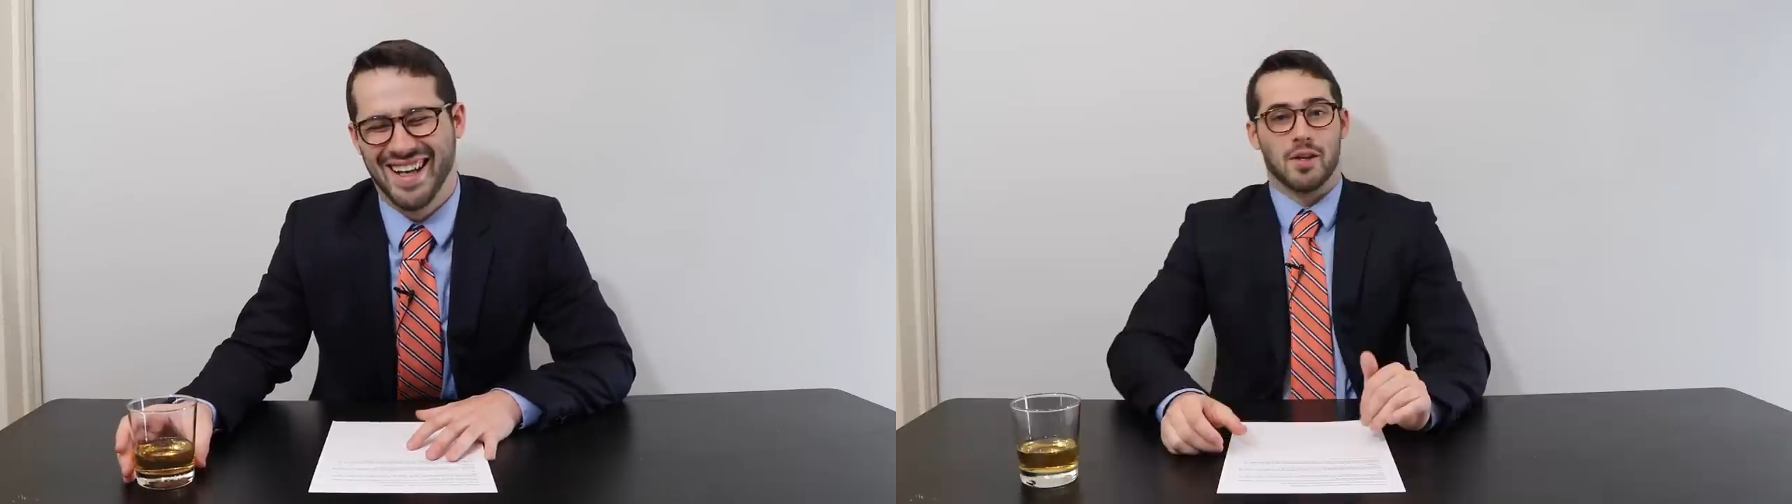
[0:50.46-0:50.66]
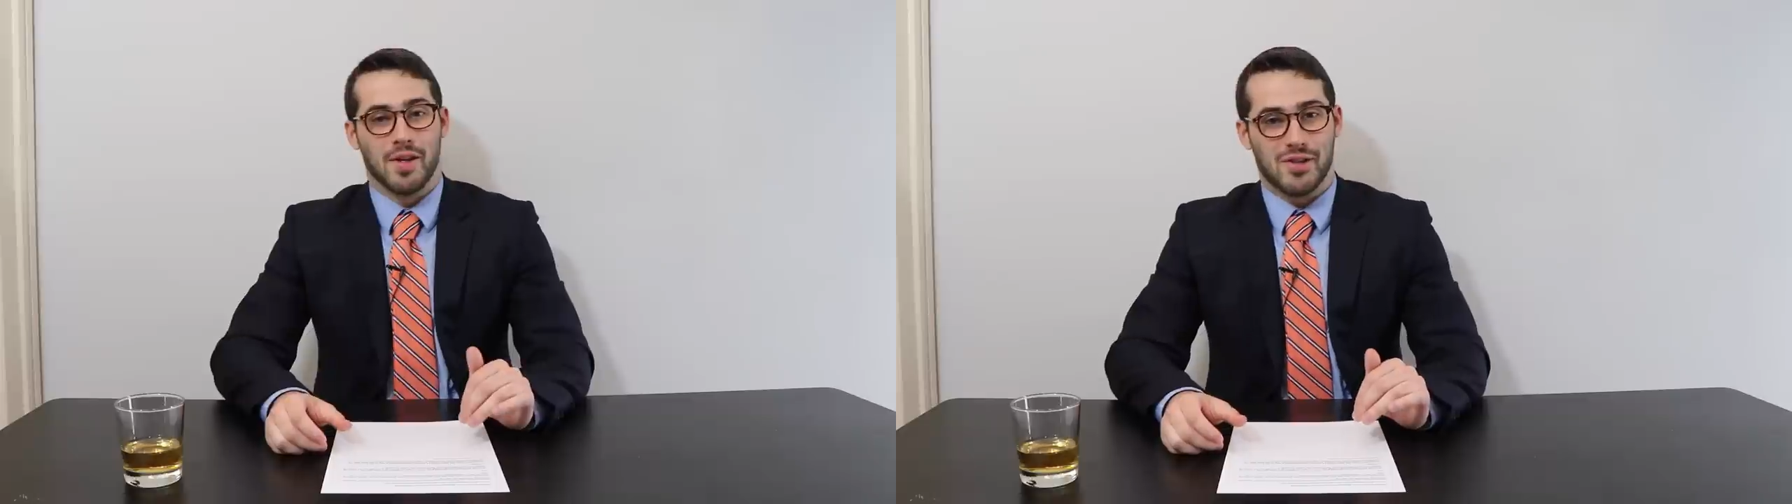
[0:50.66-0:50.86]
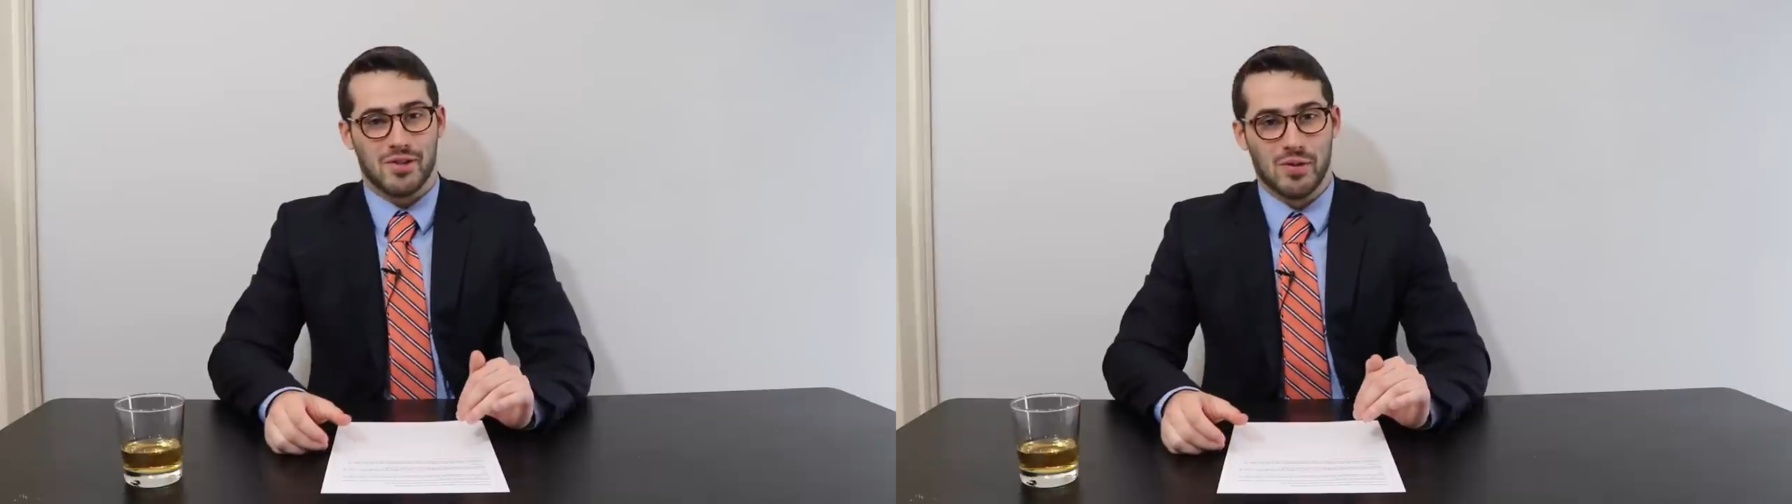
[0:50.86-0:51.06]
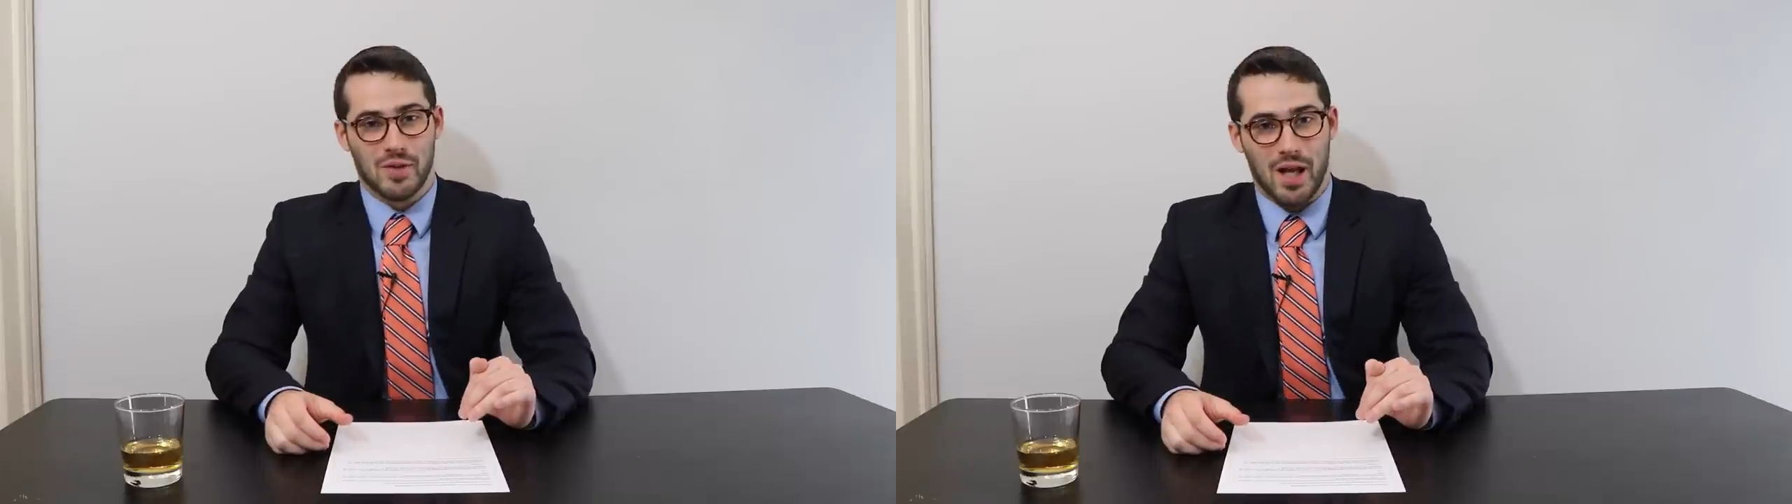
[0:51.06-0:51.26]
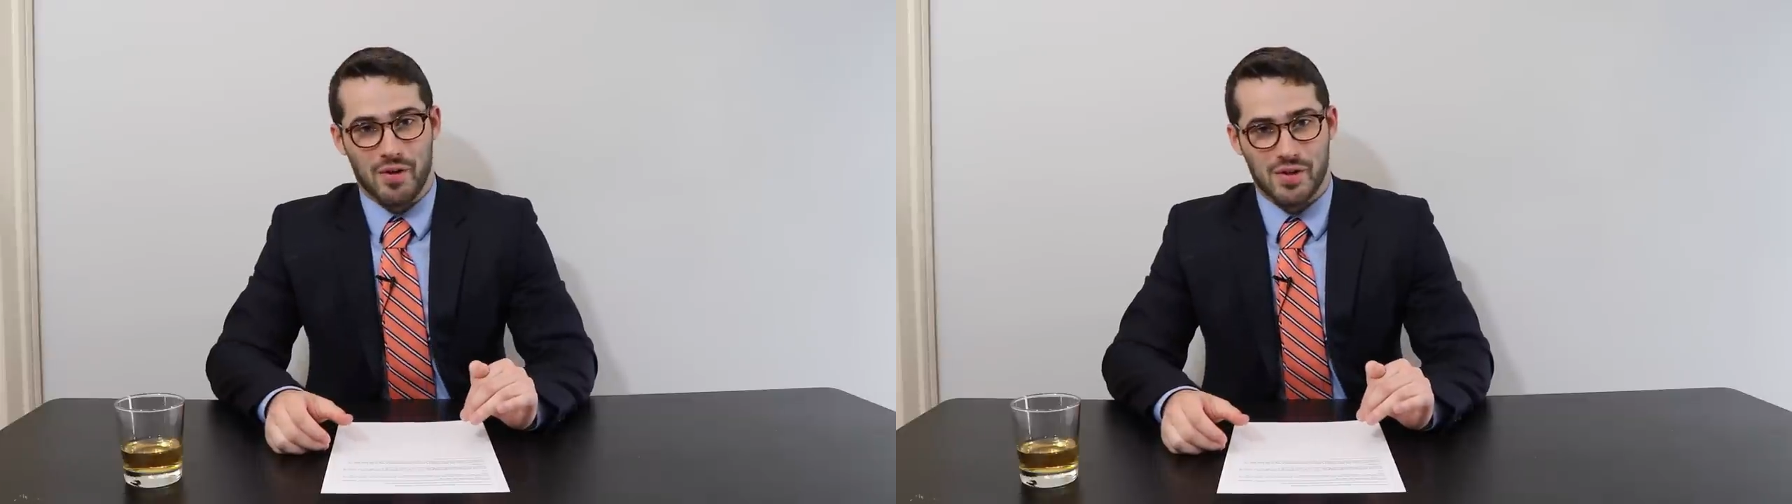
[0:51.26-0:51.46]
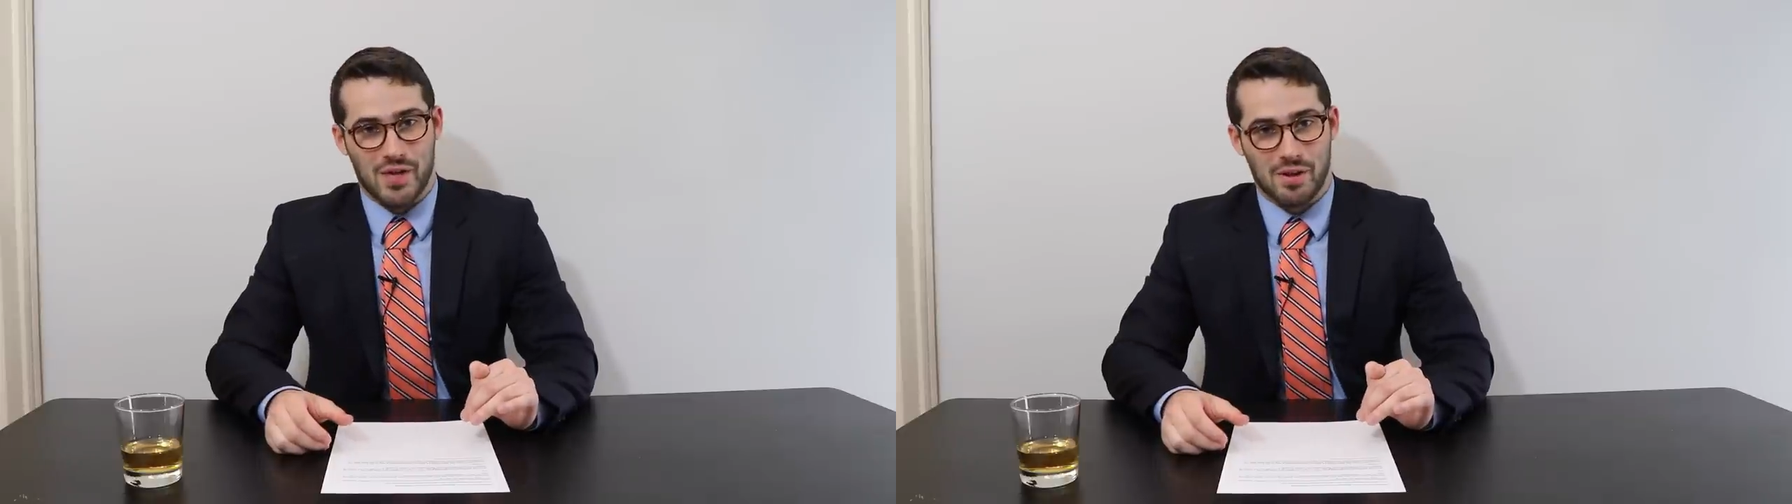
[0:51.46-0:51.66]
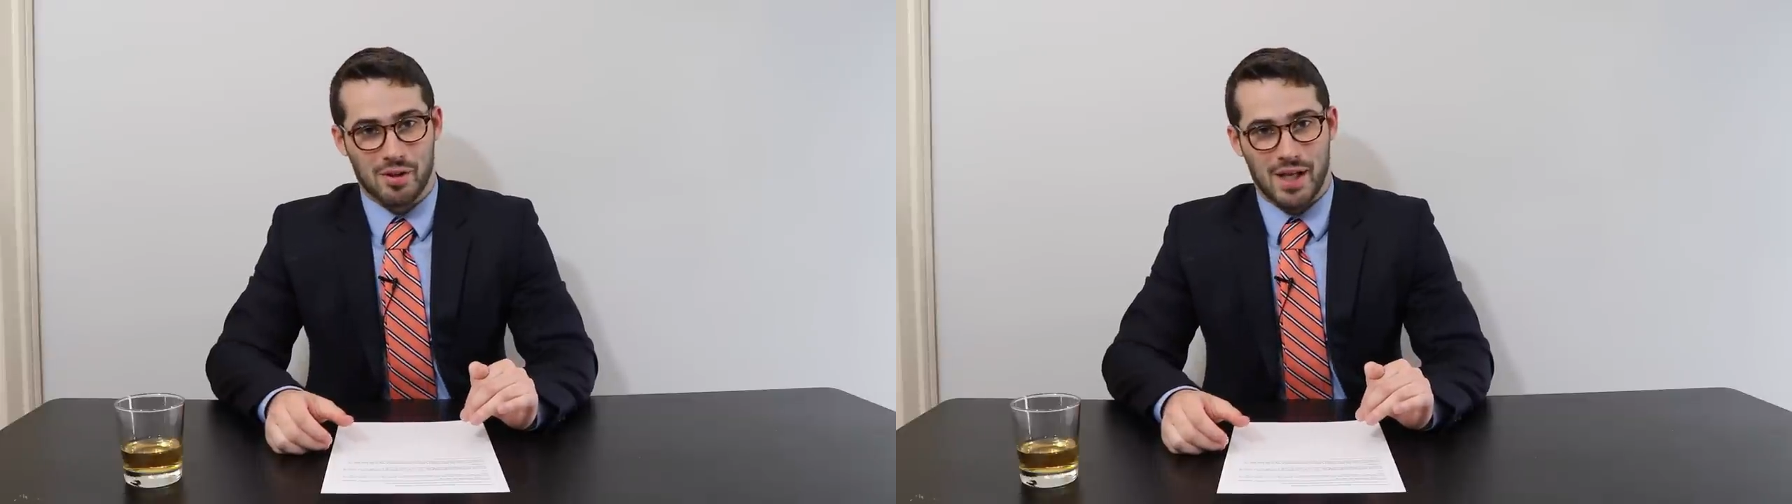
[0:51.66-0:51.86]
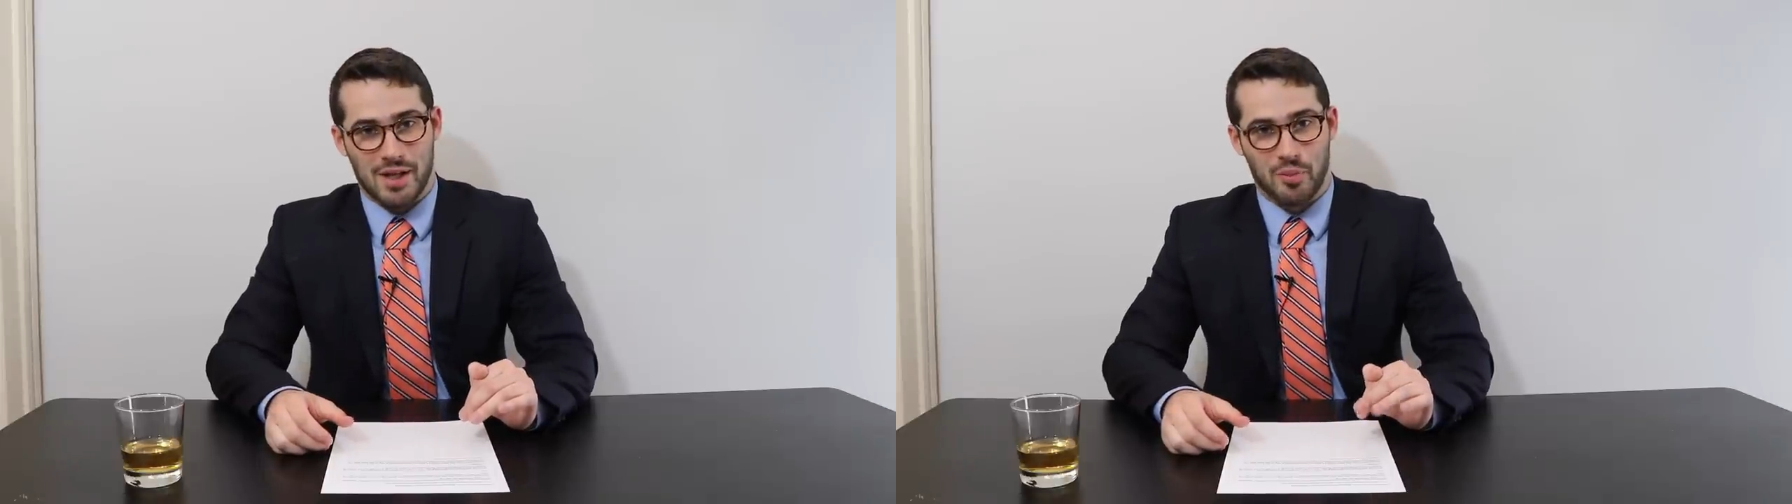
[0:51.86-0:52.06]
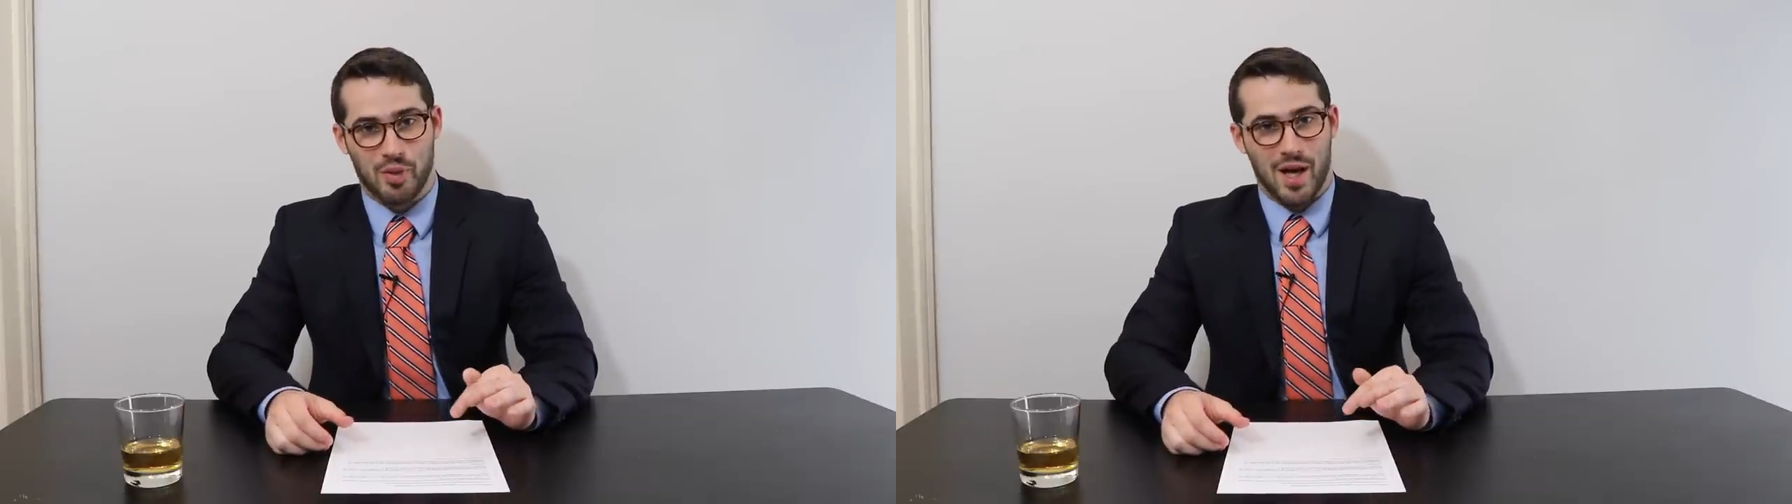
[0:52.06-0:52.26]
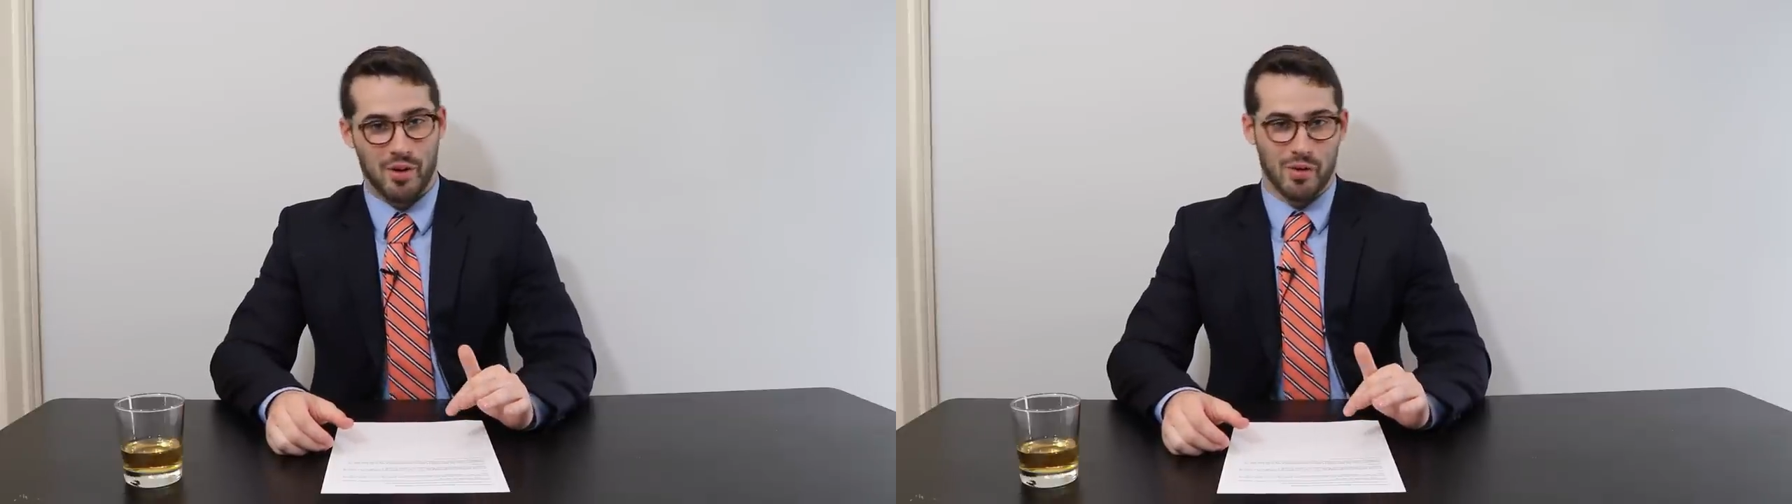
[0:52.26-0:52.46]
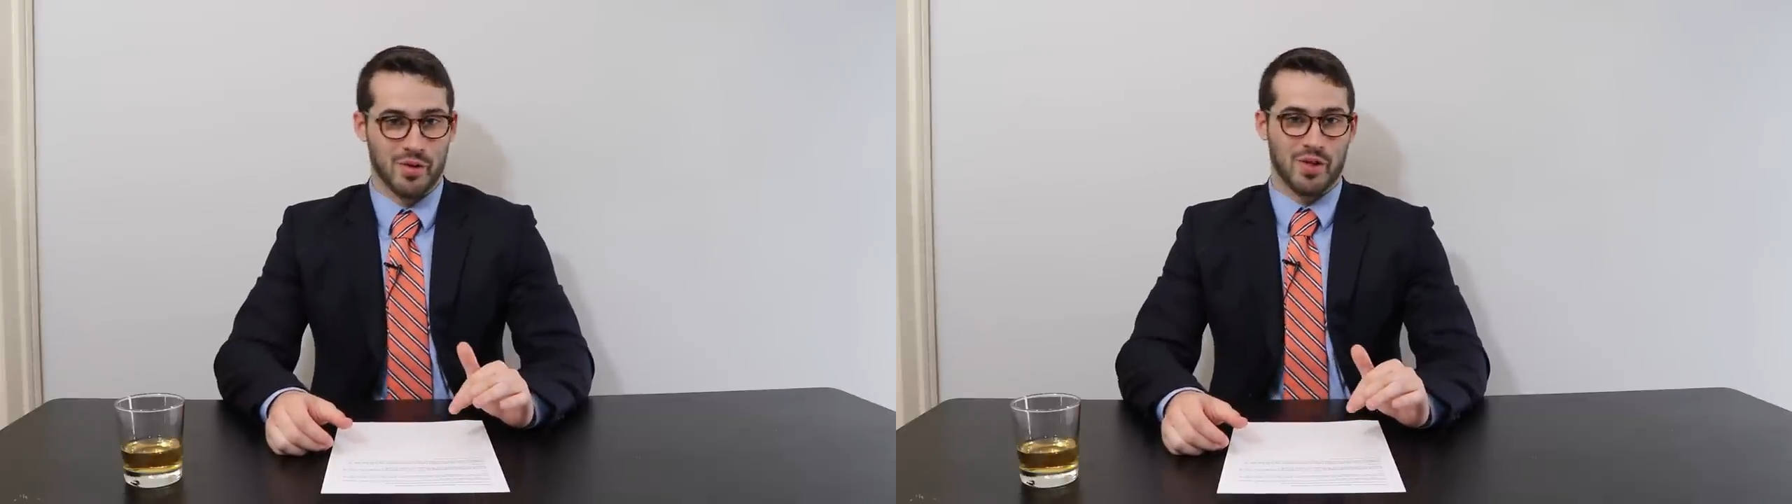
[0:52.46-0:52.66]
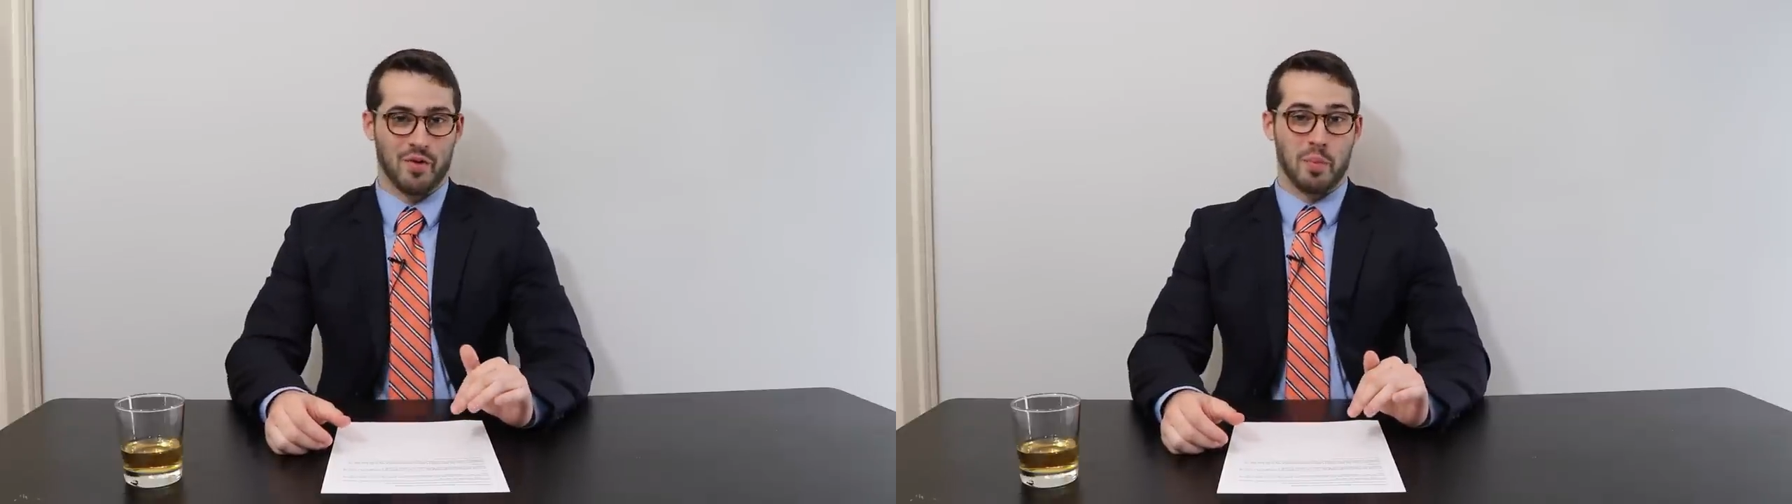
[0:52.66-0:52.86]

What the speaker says: These two lovers that look like the proud owners of